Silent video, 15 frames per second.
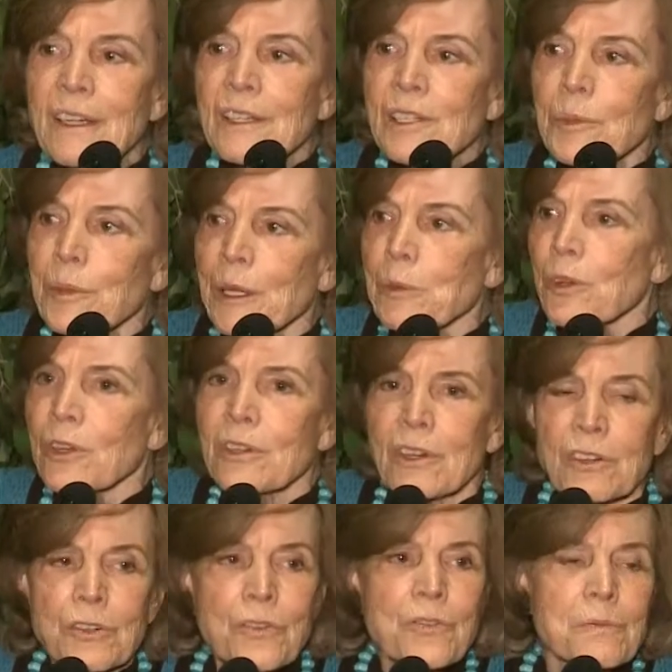to be able to
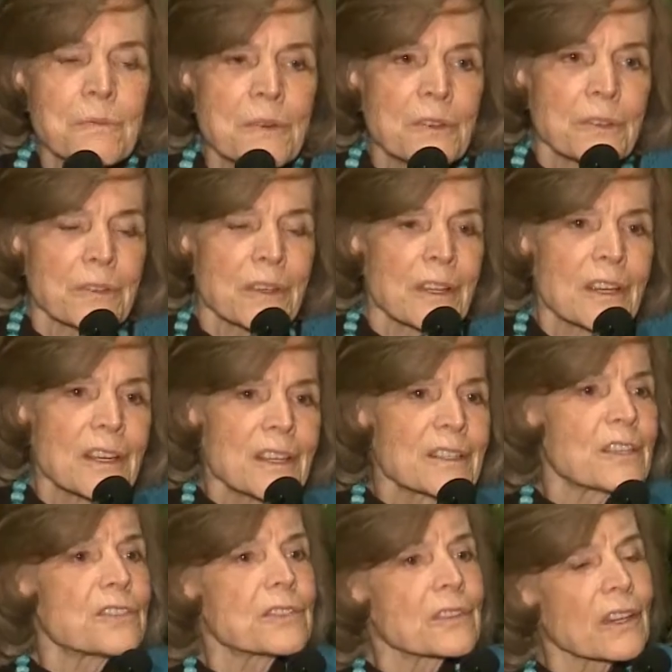go to the moon,
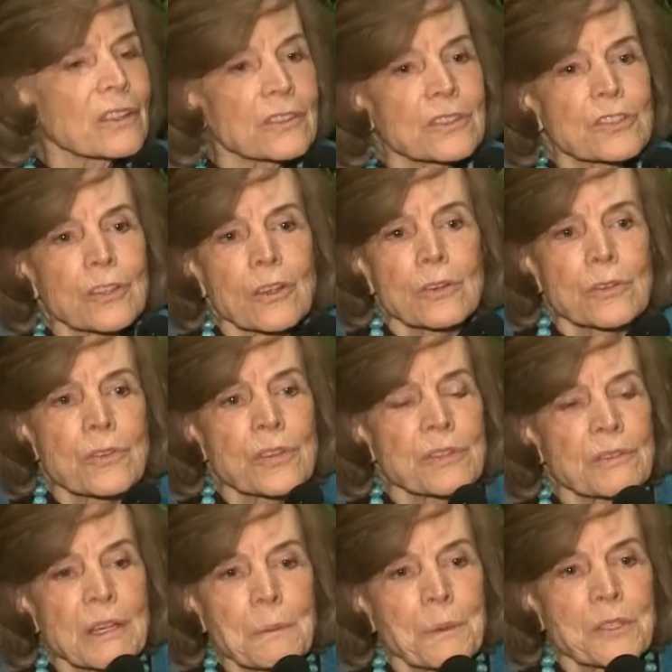to go to the
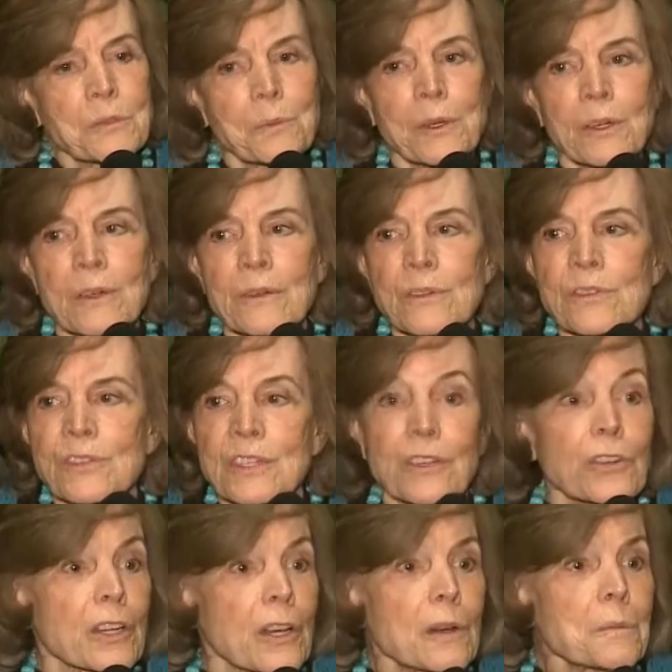deepest part of the sea,
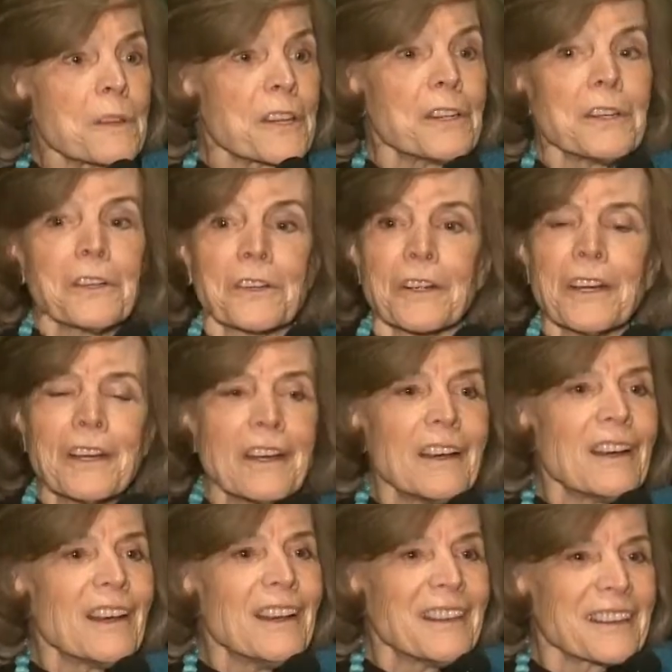to come here
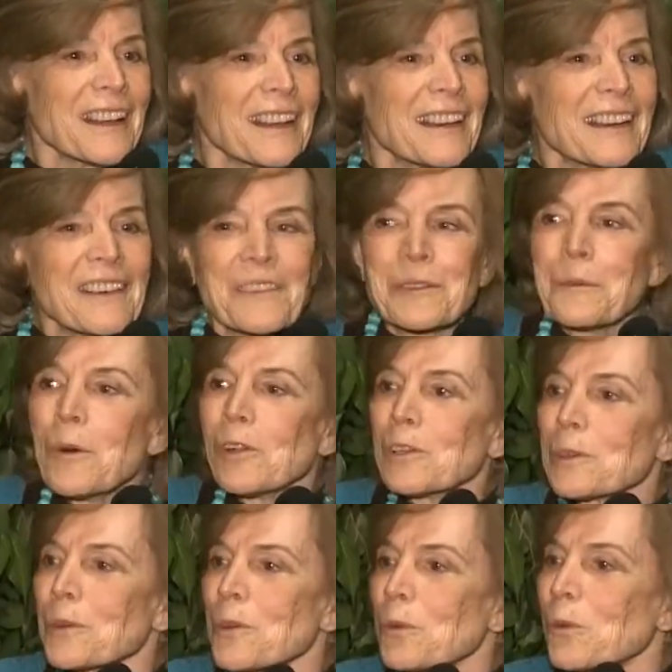from all
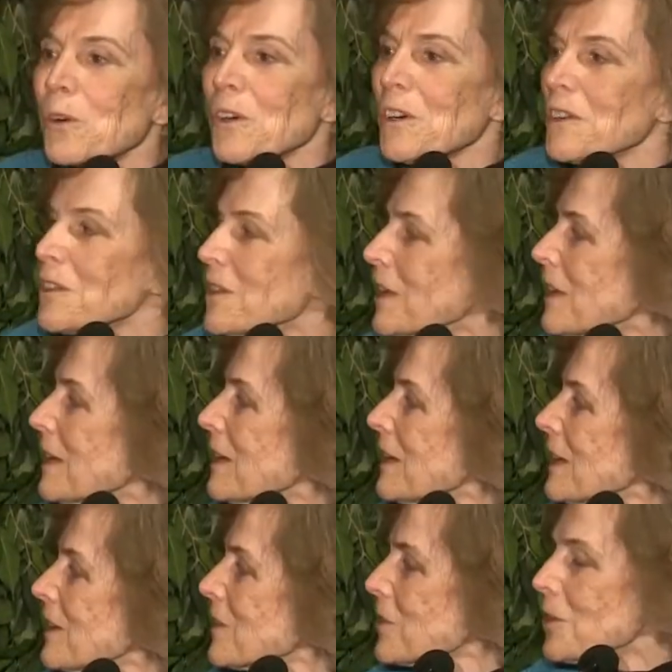over the world
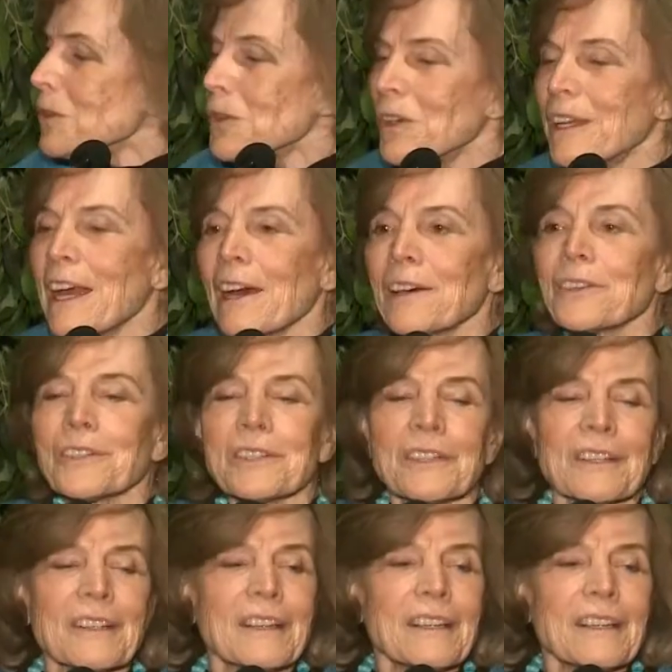to gather.